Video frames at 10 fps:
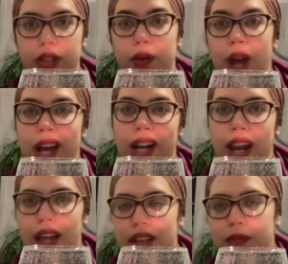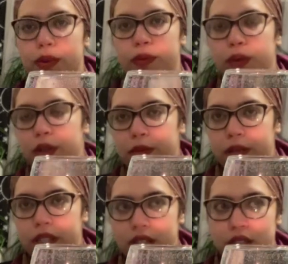You had a life before you
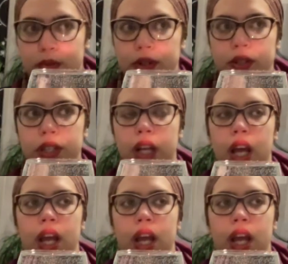met this person.